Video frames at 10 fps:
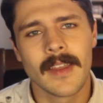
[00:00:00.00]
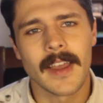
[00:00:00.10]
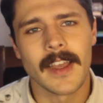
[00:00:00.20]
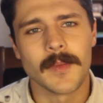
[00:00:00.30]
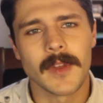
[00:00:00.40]

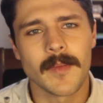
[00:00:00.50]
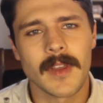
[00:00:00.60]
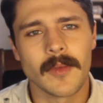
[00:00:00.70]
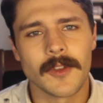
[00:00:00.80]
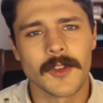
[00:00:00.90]
as many
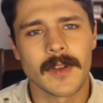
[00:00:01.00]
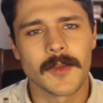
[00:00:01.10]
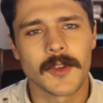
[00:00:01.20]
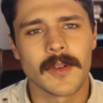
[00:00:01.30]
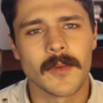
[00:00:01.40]
people do, I'm
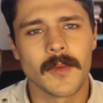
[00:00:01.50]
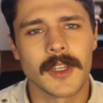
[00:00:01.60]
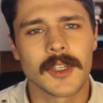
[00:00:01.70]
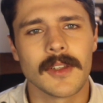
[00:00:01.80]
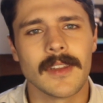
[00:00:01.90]
sure,
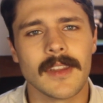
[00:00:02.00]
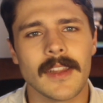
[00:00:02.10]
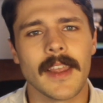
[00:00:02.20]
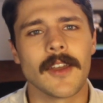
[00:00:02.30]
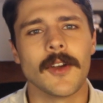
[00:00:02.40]
wish that
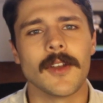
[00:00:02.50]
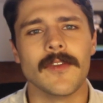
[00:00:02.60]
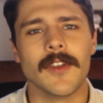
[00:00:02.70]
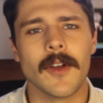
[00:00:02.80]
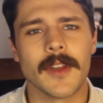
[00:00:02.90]
they could
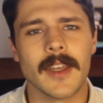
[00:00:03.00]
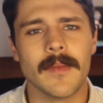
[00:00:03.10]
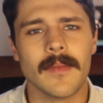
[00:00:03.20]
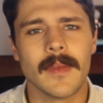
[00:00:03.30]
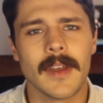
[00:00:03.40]
have known
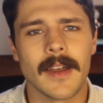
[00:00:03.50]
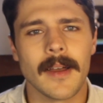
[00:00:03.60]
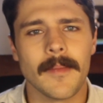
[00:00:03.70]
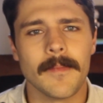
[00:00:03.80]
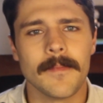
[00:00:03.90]
him,
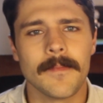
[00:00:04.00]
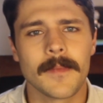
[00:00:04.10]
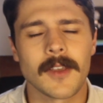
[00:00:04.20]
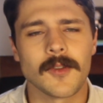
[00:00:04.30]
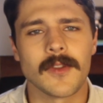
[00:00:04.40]

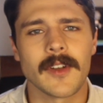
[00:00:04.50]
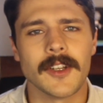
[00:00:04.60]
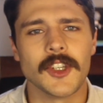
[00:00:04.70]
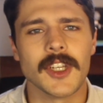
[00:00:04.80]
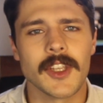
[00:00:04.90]
because he's a very
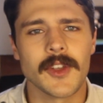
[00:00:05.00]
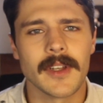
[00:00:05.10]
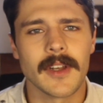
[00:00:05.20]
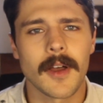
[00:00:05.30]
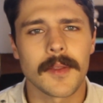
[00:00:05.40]

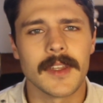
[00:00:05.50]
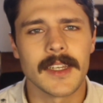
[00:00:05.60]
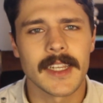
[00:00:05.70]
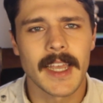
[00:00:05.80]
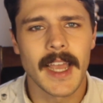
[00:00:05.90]
genuine,
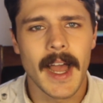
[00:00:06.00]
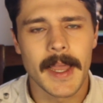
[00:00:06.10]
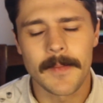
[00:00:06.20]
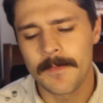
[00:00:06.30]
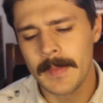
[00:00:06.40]
authentic
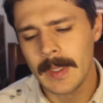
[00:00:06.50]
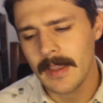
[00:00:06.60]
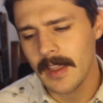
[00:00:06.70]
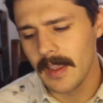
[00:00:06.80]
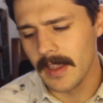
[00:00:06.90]
guy.
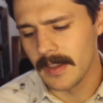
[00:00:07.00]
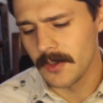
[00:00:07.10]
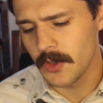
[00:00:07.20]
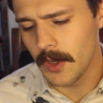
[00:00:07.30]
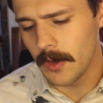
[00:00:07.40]
And
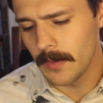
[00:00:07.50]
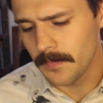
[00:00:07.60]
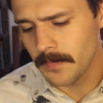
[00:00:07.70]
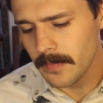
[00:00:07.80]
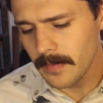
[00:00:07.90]
so,
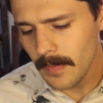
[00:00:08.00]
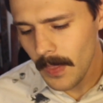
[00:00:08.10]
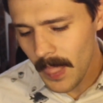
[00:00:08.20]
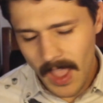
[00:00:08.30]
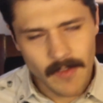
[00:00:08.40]

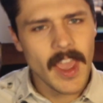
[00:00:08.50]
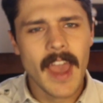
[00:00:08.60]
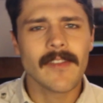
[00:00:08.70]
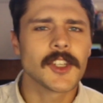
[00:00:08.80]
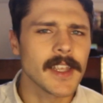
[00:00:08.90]
if you
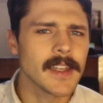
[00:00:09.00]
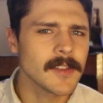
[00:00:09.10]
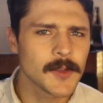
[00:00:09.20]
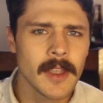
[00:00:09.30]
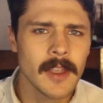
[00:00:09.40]
have a
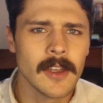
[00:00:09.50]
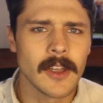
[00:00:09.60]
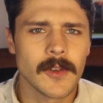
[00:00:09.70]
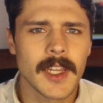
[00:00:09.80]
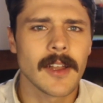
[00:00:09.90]
chance,
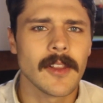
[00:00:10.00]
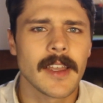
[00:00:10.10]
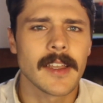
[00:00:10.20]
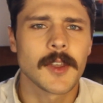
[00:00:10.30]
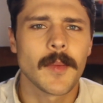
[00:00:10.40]
go take a
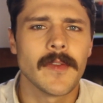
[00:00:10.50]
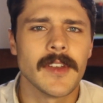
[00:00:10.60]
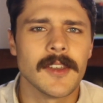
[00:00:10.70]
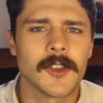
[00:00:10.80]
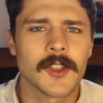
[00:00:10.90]
look at some of
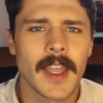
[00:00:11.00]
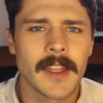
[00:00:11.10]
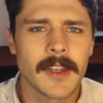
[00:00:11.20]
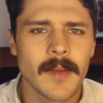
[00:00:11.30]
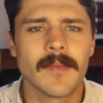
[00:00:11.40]
his
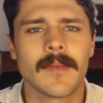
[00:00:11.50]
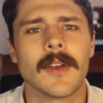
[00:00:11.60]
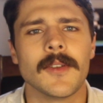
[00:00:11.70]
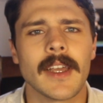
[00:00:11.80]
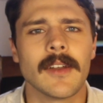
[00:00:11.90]
stand-up.
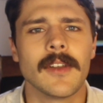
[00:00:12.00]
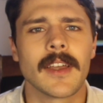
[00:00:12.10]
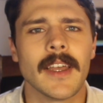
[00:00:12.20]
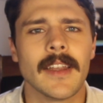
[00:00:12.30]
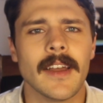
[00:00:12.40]
Go take a
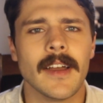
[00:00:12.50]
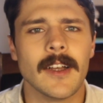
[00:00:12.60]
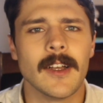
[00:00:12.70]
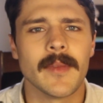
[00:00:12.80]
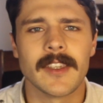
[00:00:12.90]
look at
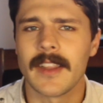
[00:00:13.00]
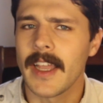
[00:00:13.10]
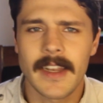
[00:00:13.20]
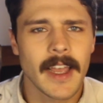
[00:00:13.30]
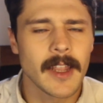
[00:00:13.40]
his
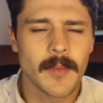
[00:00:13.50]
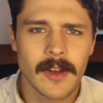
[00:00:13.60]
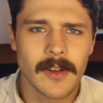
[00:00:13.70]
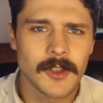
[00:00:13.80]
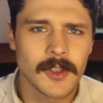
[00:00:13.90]
late-night
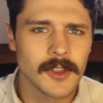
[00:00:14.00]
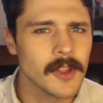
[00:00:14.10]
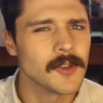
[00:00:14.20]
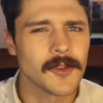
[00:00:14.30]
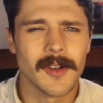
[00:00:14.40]
appearances.
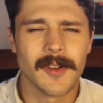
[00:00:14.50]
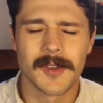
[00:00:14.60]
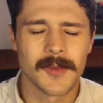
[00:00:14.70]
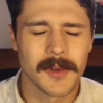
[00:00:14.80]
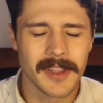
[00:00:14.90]
Those are
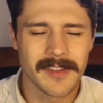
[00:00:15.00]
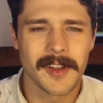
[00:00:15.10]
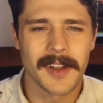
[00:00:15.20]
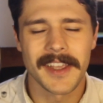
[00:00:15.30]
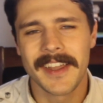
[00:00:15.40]
always really
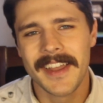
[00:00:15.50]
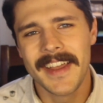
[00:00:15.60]
funny.